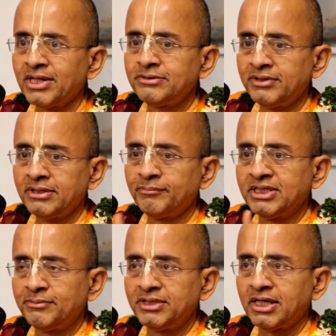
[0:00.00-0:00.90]

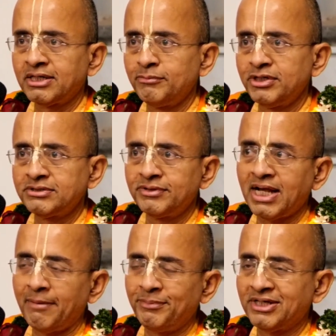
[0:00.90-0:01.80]
Madhyam Adhikari community is a
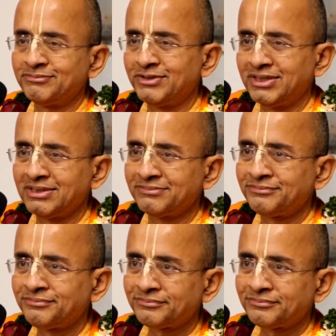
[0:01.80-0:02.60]
very happy community.